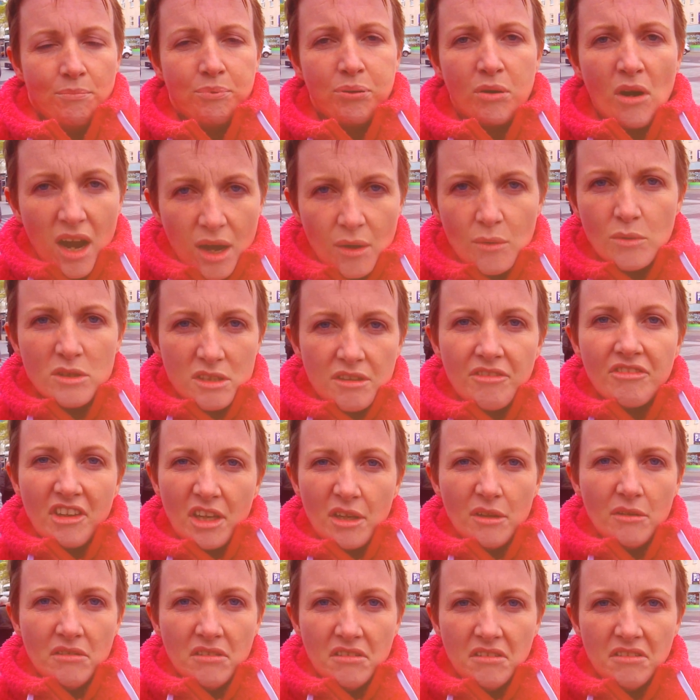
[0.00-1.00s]
proud of
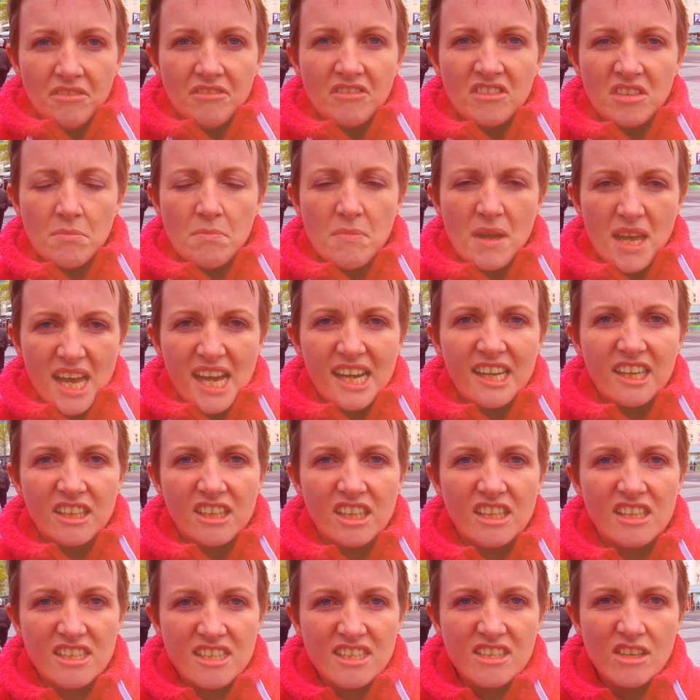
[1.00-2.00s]
you, to make
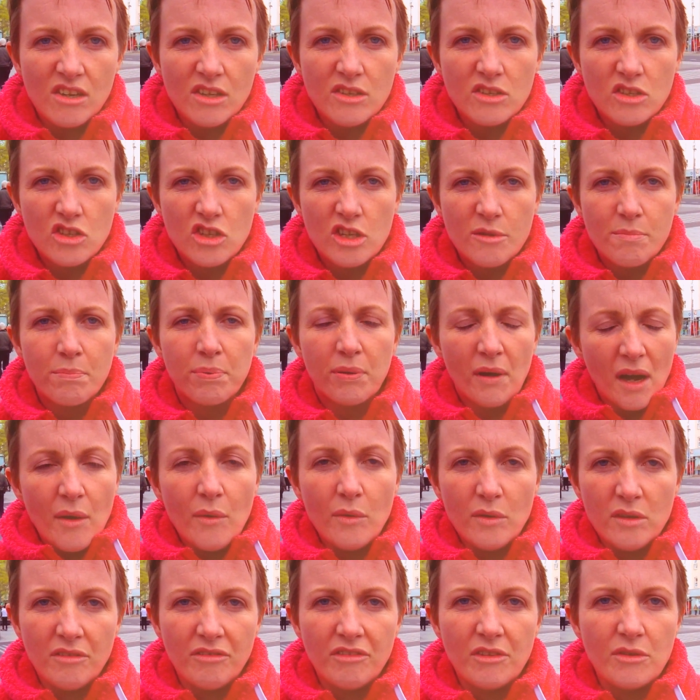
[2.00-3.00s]
this country
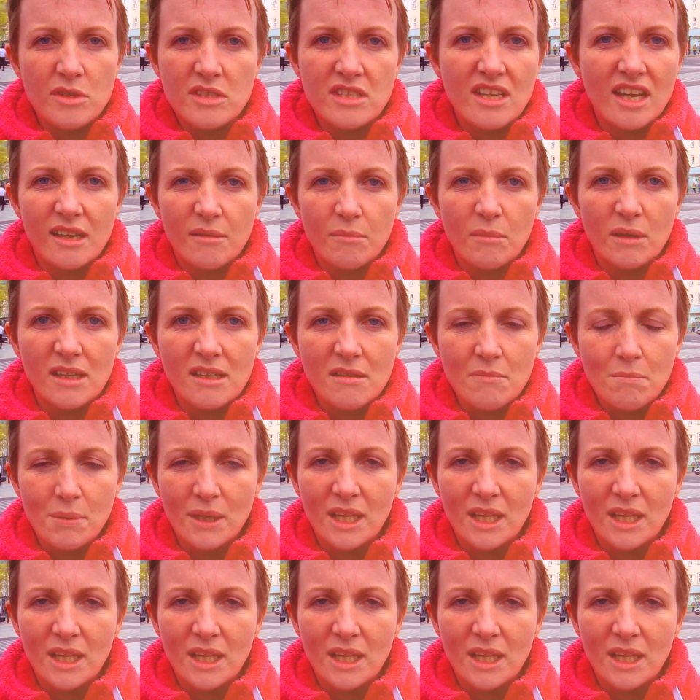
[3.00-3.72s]
proud of you, Simon,